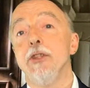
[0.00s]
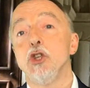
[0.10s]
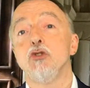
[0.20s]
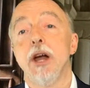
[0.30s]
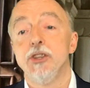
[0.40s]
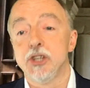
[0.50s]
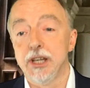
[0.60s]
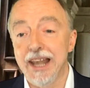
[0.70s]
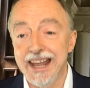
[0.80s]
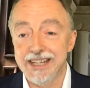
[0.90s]

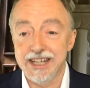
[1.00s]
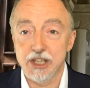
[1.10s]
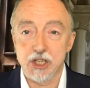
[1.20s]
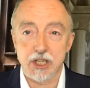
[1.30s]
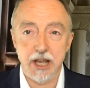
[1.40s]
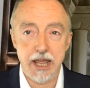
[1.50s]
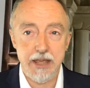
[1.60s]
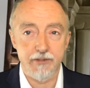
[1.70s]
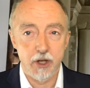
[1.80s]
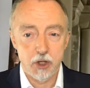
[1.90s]
transatlantic
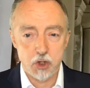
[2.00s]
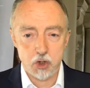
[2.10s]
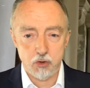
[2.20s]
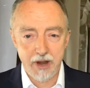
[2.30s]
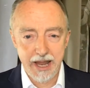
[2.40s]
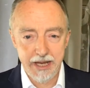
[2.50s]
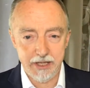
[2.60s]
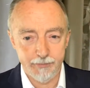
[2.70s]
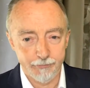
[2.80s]
slave trade.